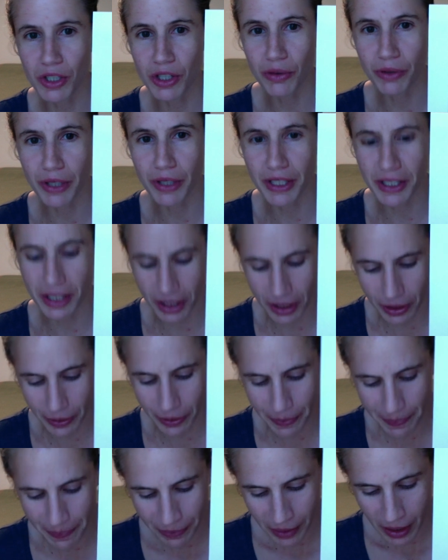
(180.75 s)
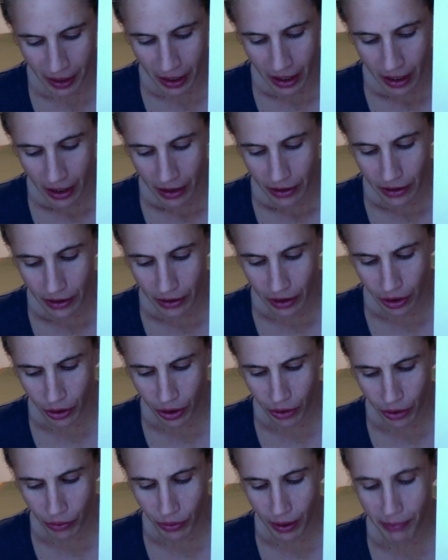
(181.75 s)
I'll read to you. The
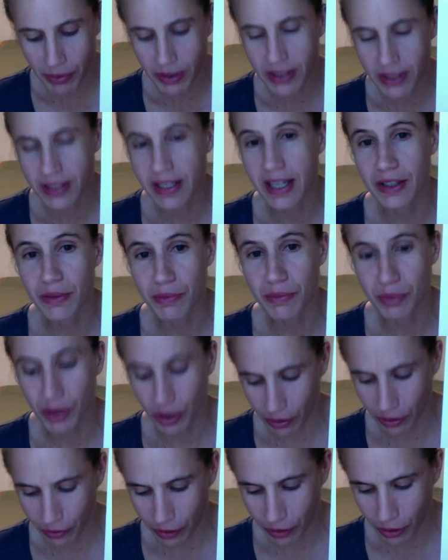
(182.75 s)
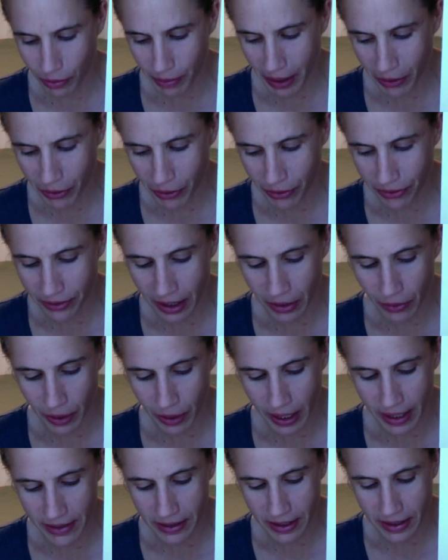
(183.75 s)
logo represents beautiful mountain
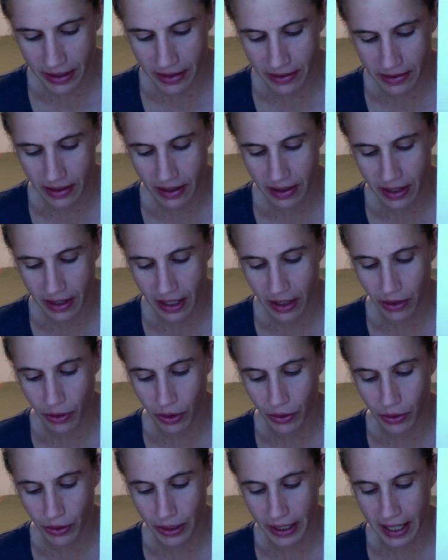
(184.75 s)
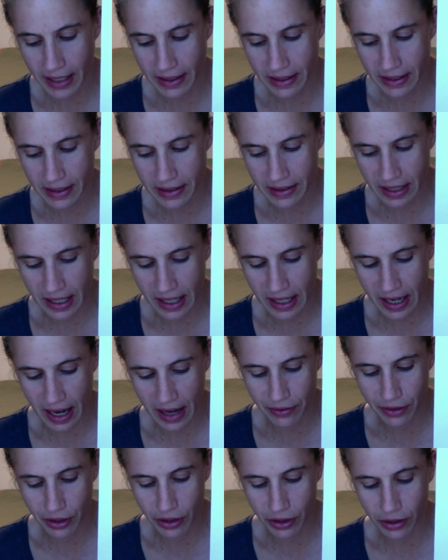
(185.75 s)
sunrises that you only get to see
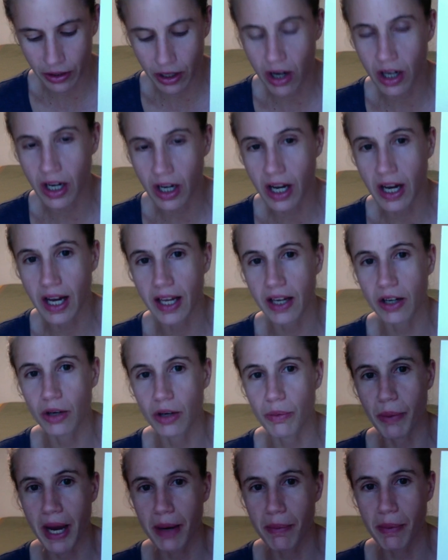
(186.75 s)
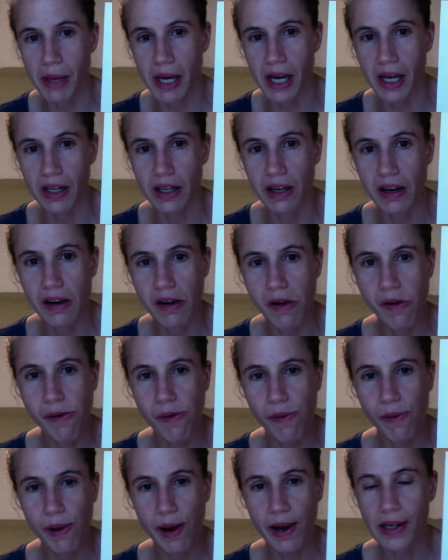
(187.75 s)
after a long hike or backpack.
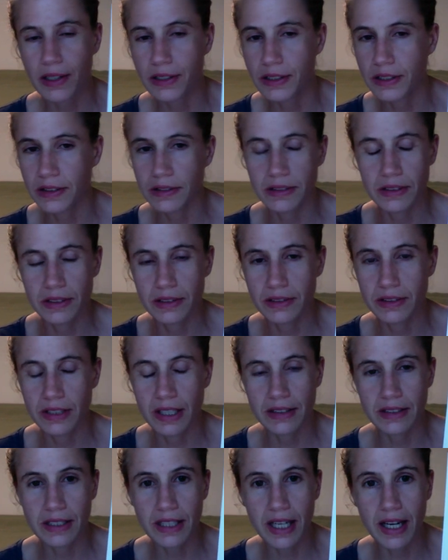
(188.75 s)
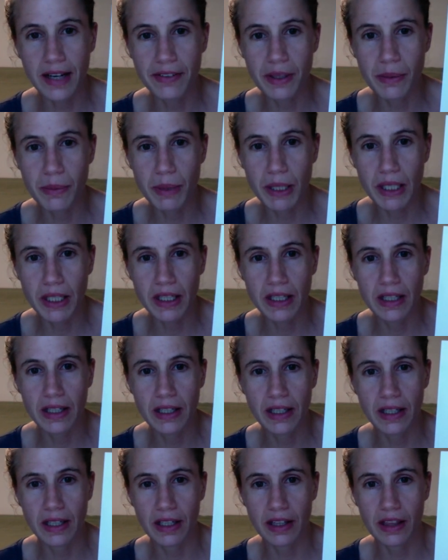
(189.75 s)
Okay, so it doesn't have to be
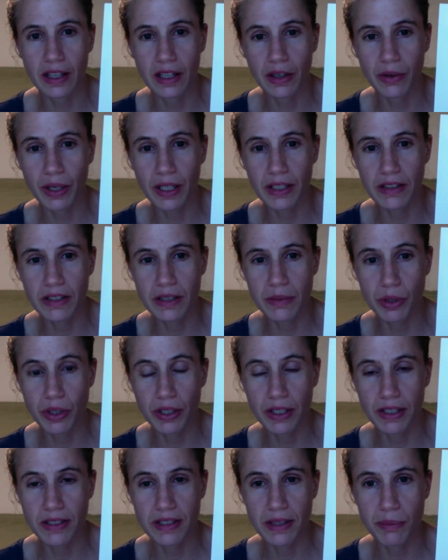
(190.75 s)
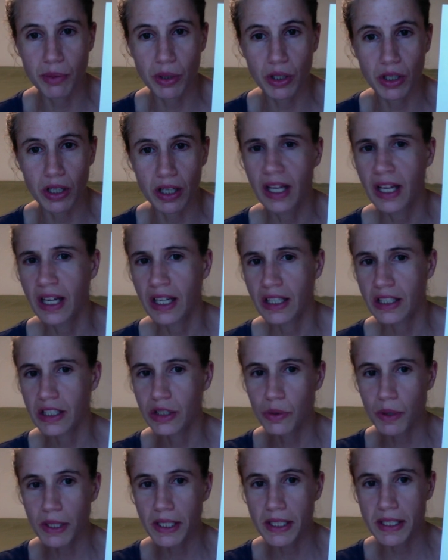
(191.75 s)
anything crazy, pretty simple.
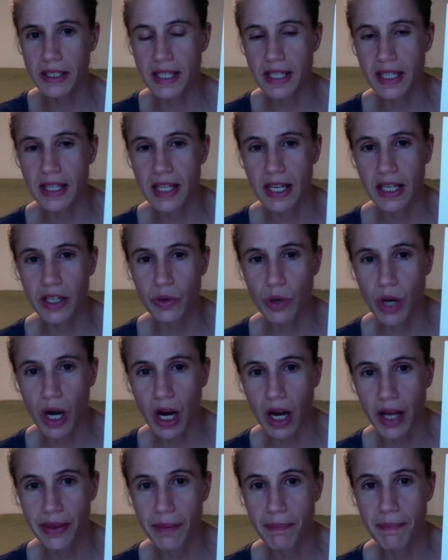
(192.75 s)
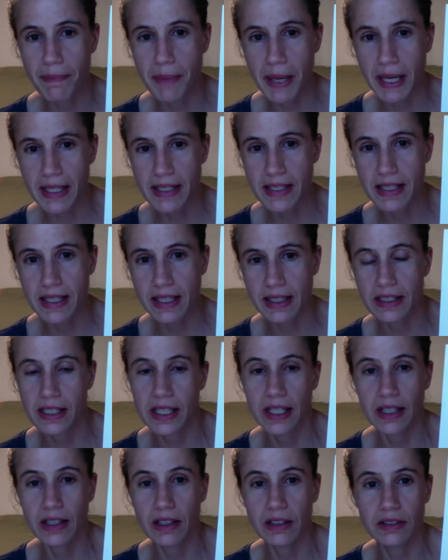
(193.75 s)
Just want to see that you got the basic
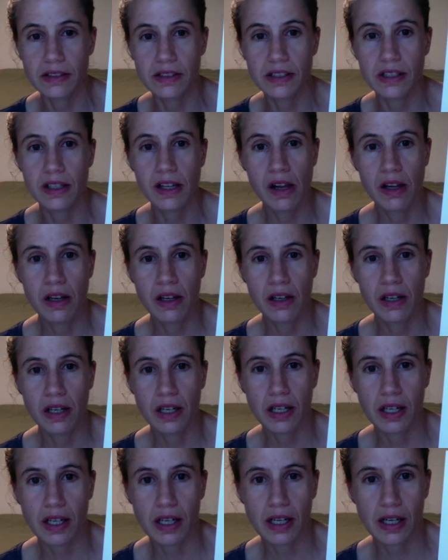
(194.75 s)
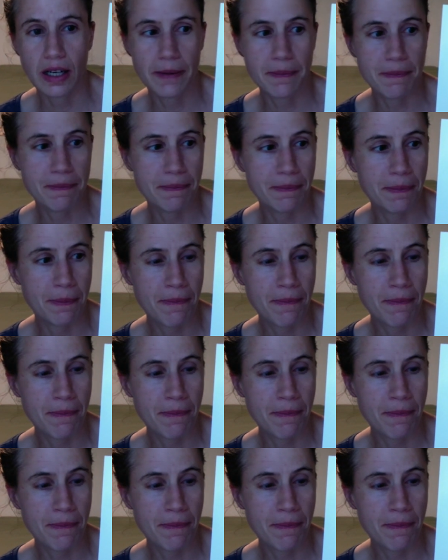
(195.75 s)
skills from